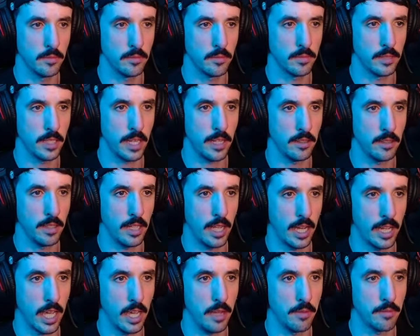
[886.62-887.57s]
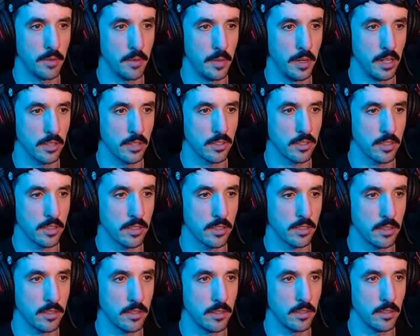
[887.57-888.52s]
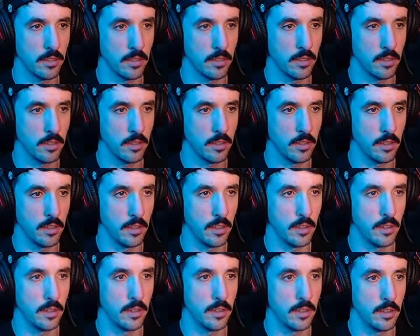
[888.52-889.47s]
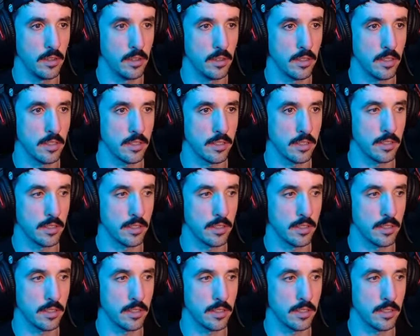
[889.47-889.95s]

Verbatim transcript: that, yeah, I came from here, so this, this is